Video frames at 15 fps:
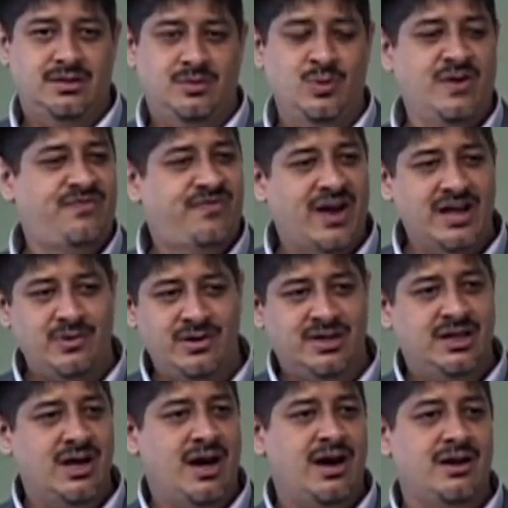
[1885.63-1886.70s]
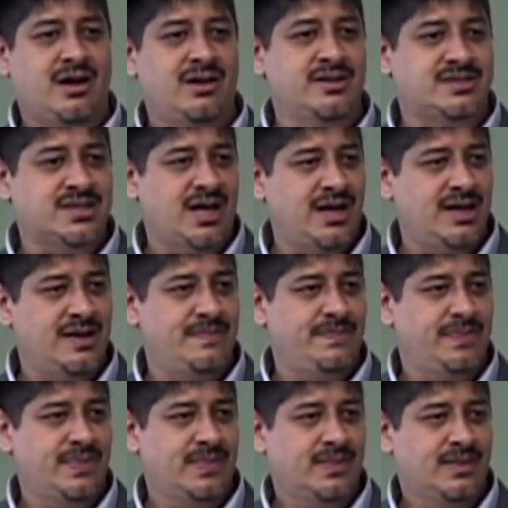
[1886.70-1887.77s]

We fight with God all the time.